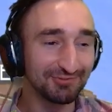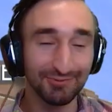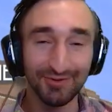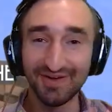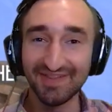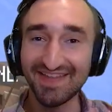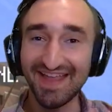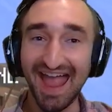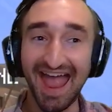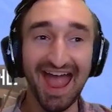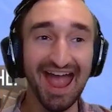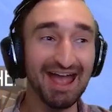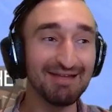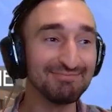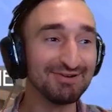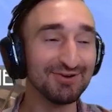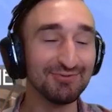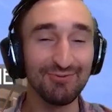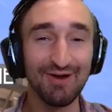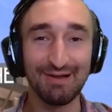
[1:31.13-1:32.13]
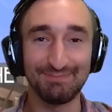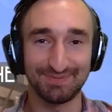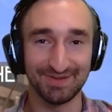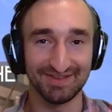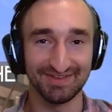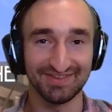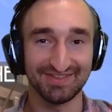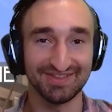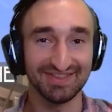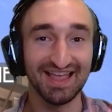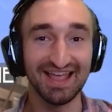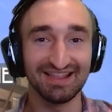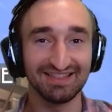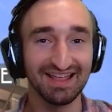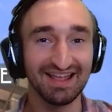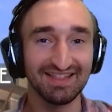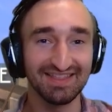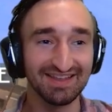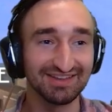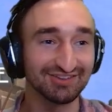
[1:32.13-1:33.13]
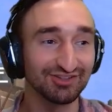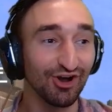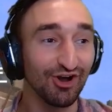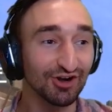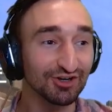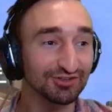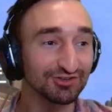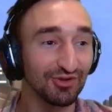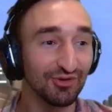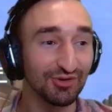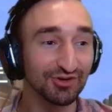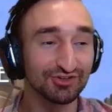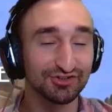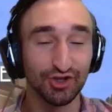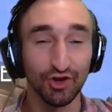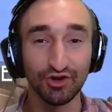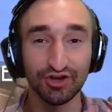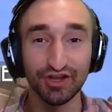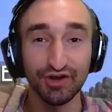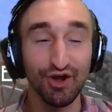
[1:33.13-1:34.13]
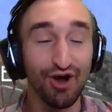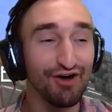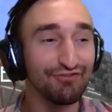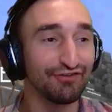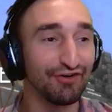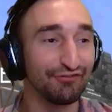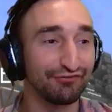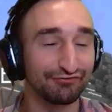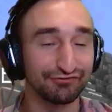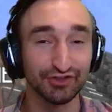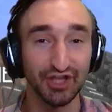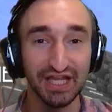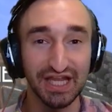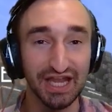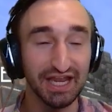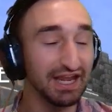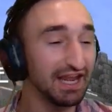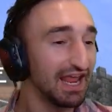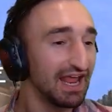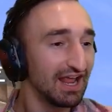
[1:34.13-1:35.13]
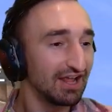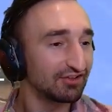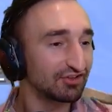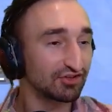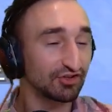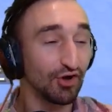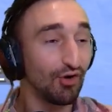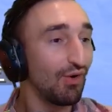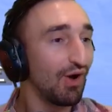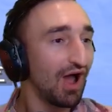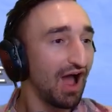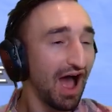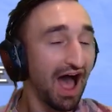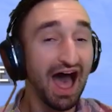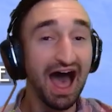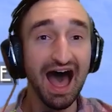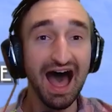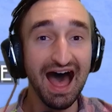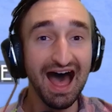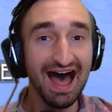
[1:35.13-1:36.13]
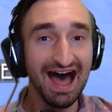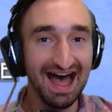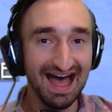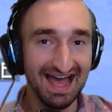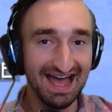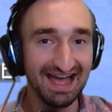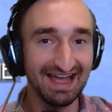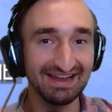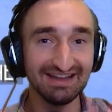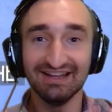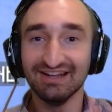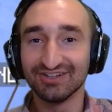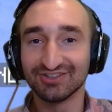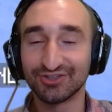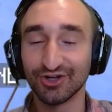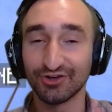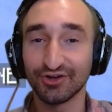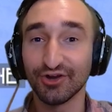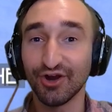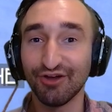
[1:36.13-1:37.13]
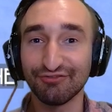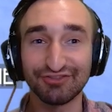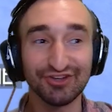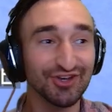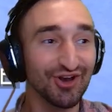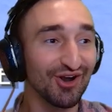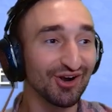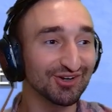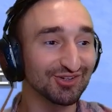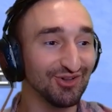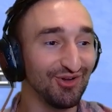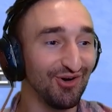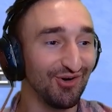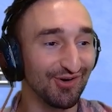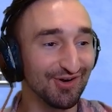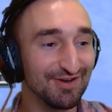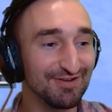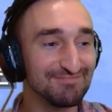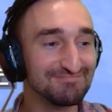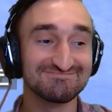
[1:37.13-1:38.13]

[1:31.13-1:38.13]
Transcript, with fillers: one of the admin weapons. They, they, the Dark oh, Lord no. took it off of Fleeing, so I took it off the Dark Lord.